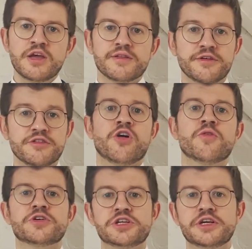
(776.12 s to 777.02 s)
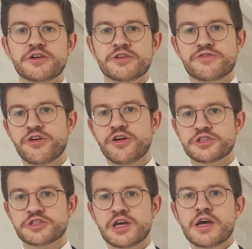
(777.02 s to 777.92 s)
This homogeneous
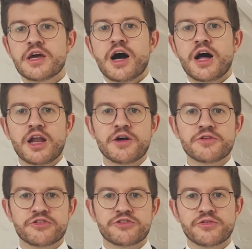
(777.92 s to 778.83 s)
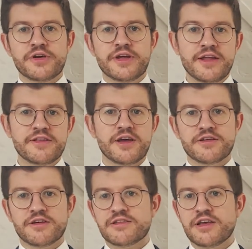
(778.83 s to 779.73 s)
flux allowed us to irradiate
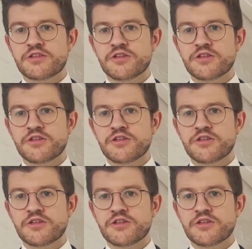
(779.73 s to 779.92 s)
a set